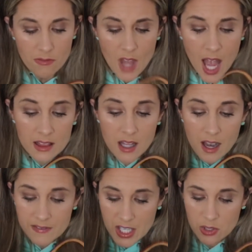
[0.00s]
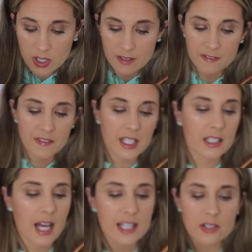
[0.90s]
I love that you can fit a
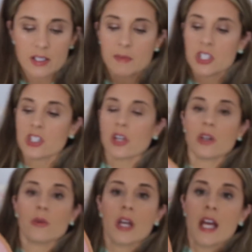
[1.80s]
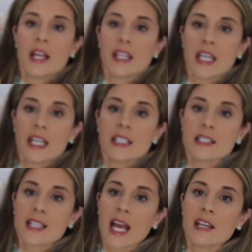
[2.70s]
lot. So let me show you the
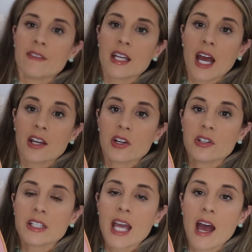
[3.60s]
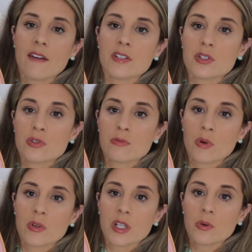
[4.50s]
inside of it. I currently have a
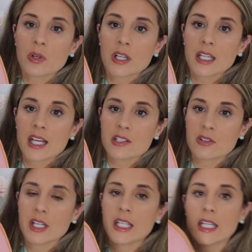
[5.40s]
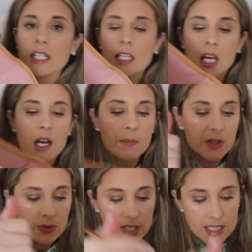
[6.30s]
Zoomoni organizer in it,
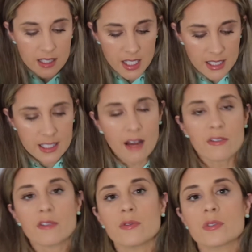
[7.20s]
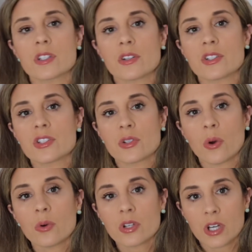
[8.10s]
but the reason these Neverfulls are
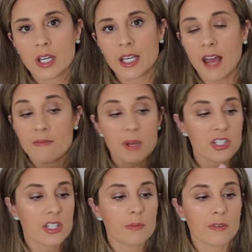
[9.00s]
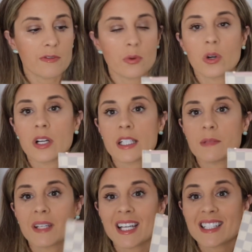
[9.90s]
so good, I've mentioned it before,
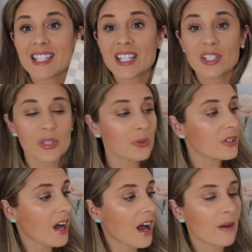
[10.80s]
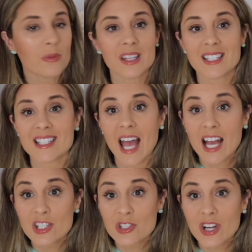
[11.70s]
is because they do come with this
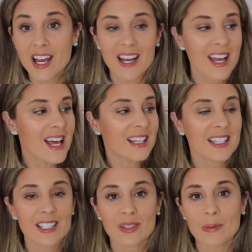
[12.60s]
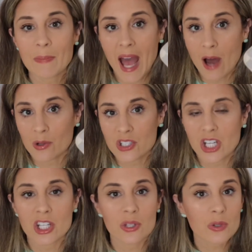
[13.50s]
extra little pouch.
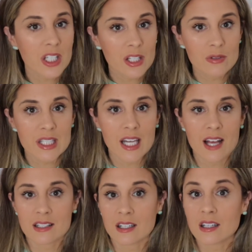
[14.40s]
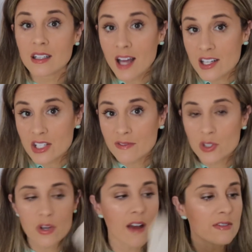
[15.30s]
You can use it as a clutch if you
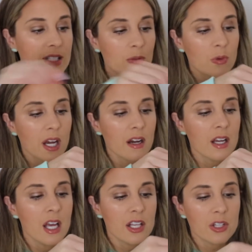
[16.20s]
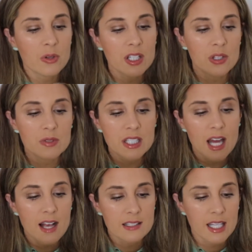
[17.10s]
travel somewhere. You can use it
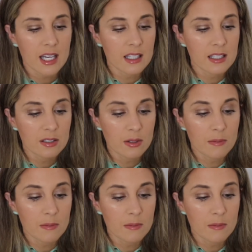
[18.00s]
as like a little